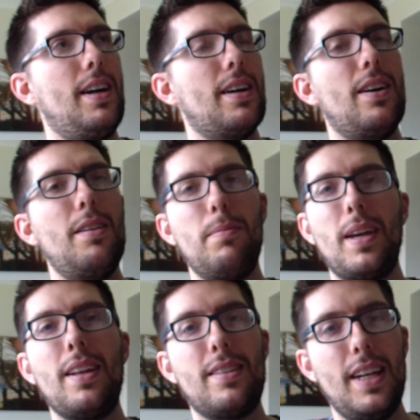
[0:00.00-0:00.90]
I can't even
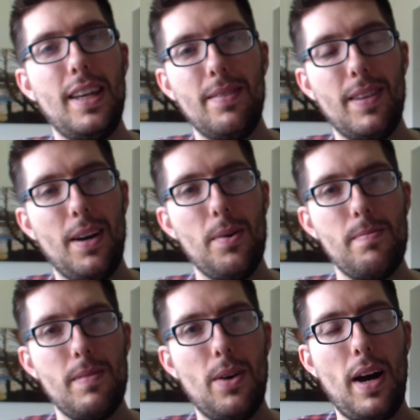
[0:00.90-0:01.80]
begin to tell you
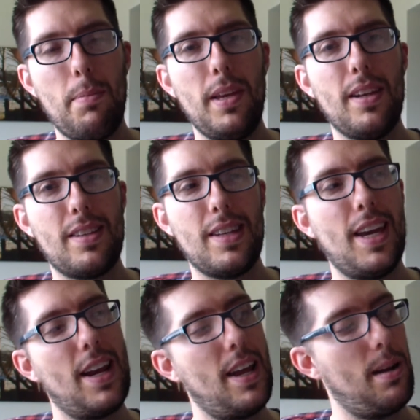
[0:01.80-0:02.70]
how happy and
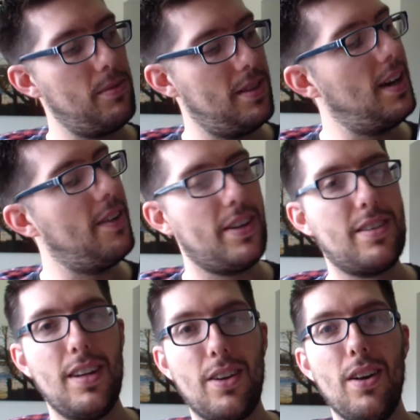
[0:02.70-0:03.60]
excited I am that I've
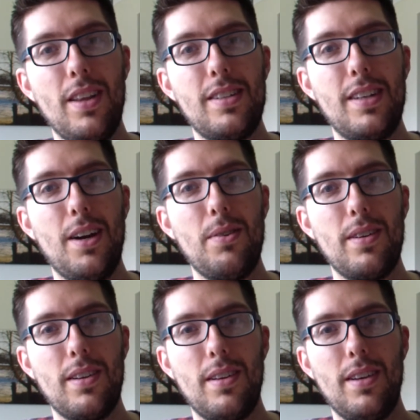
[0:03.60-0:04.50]
actually got this
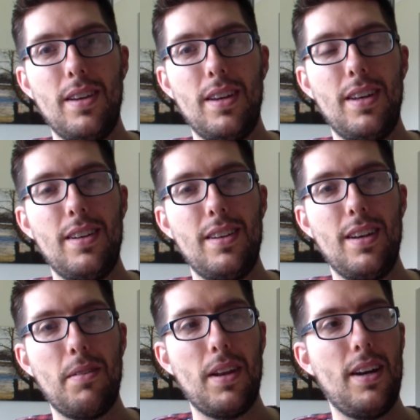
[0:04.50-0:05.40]
now.
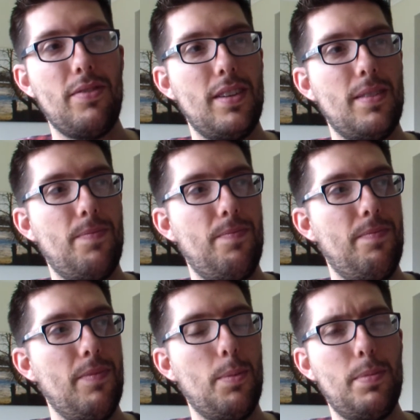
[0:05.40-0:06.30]
And I'm going to have to
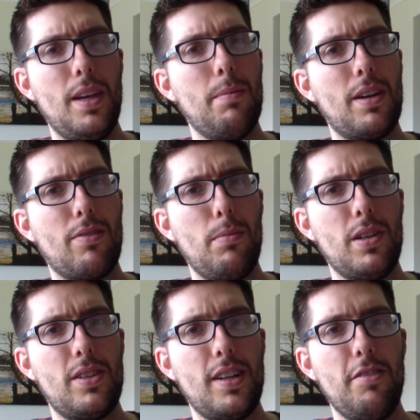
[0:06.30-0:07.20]
update my
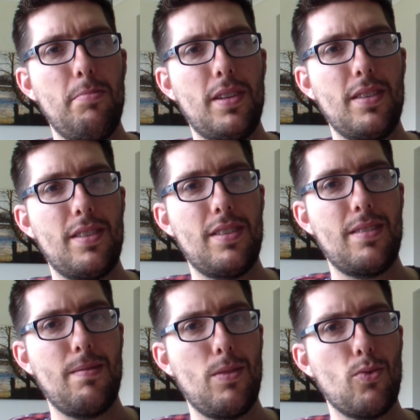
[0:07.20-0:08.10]
Grimlock shelf because
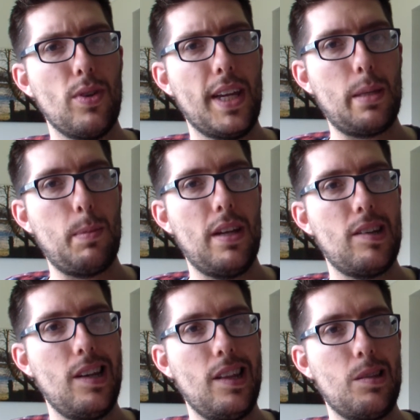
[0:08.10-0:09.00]
it's grown
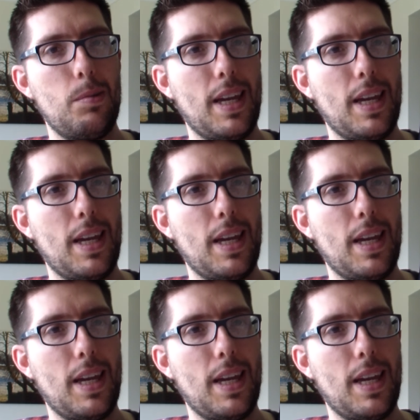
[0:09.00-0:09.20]
exponentially this